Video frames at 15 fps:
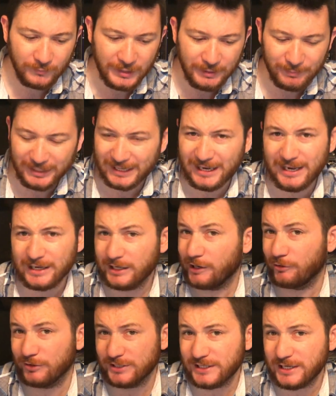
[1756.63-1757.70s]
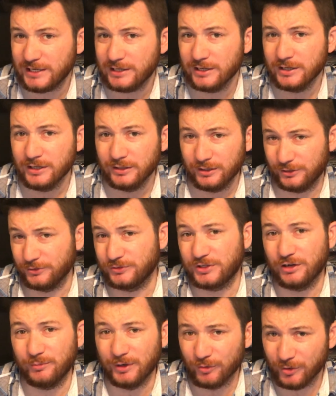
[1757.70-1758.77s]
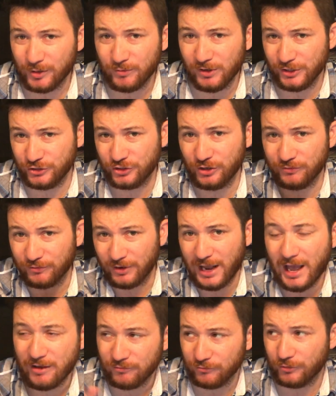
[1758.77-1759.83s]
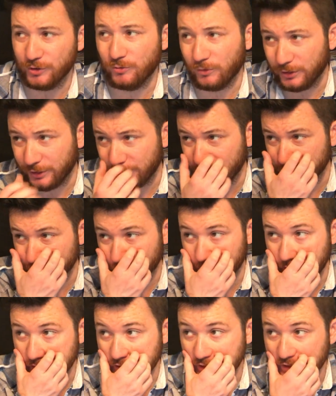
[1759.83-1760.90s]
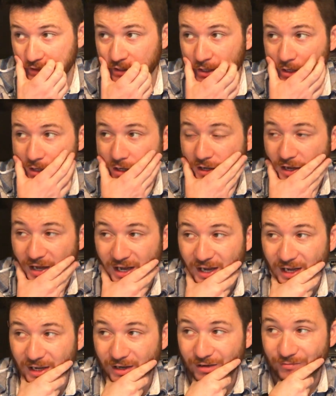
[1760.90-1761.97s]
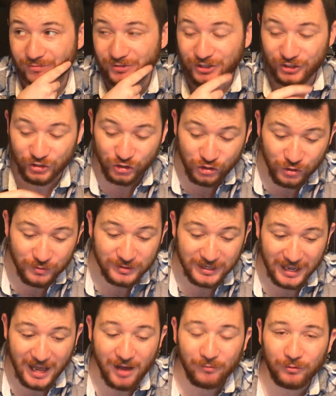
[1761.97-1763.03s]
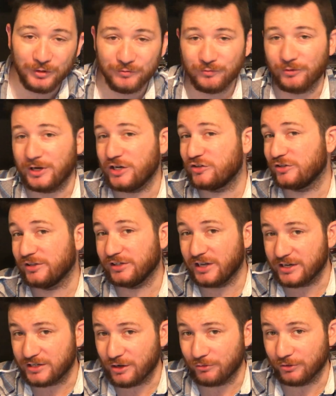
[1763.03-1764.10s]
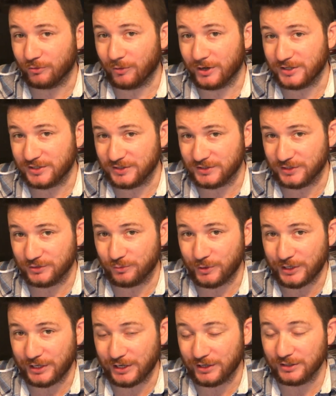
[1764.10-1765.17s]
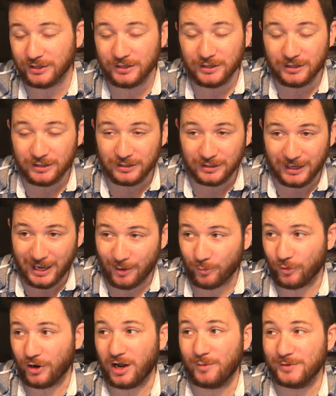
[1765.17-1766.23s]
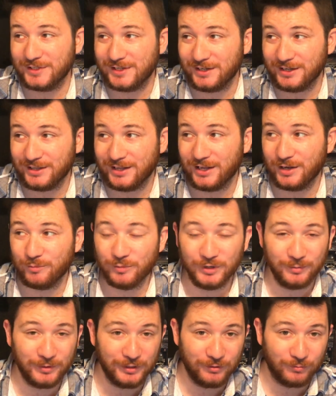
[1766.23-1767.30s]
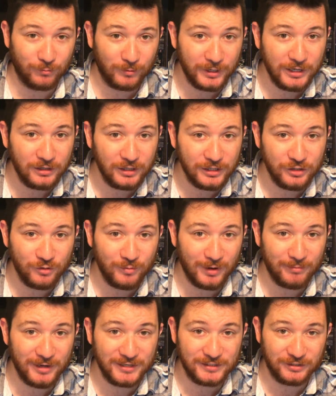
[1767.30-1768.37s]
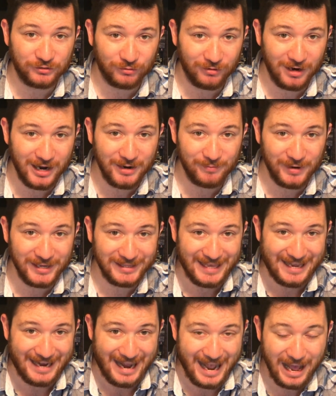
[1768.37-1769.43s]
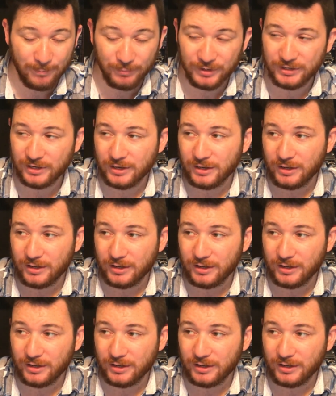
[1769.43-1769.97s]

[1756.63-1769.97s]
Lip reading: But I can't guarantee that there's going to be a rewind show for every one of those races. I'm going to shoot to have one for each of the Daytona races this weekend. I can't promise anything, but I'm going to really do my best to try and make that happen,